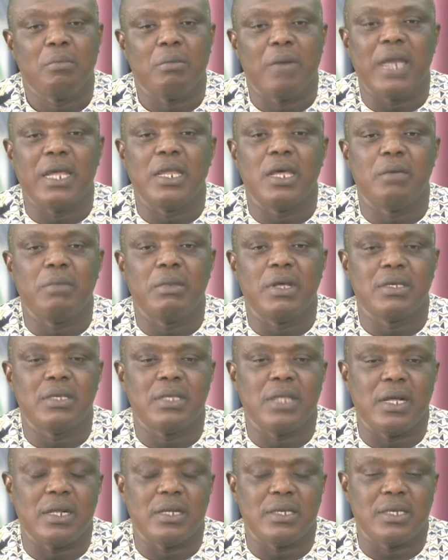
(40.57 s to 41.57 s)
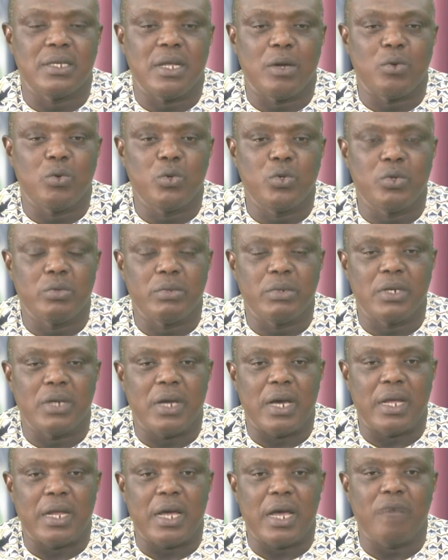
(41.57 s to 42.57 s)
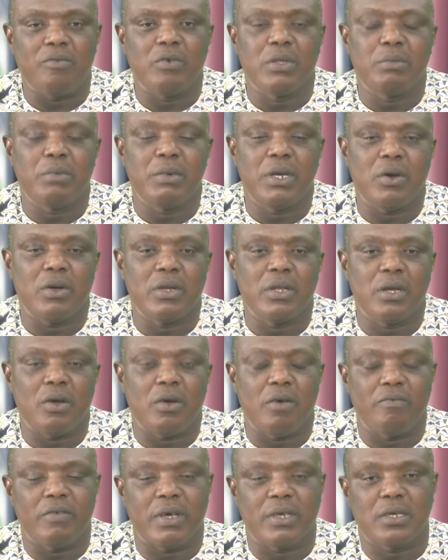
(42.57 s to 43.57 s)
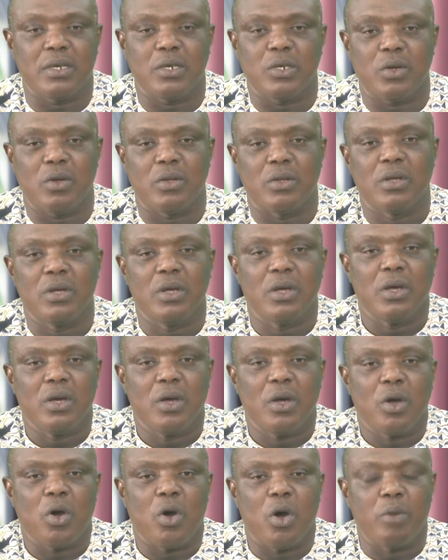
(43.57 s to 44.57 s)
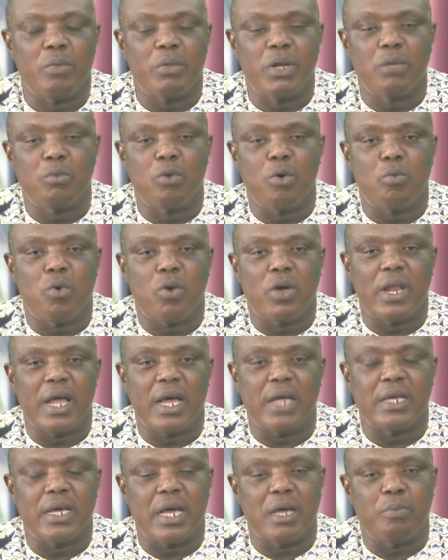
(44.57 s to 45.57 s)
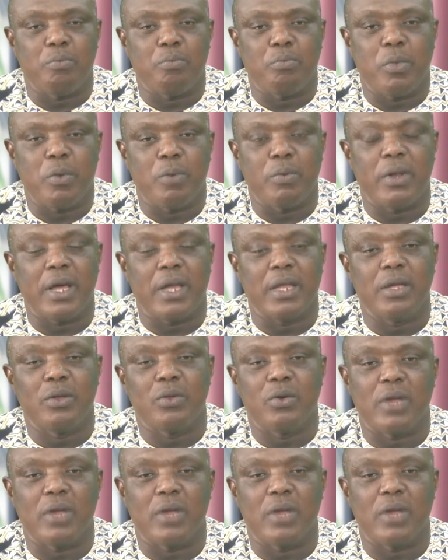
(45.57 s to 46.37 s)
My name is Nelson Ekujumi, and I have with me on the conversation, Comrade Pope Olajai, popularly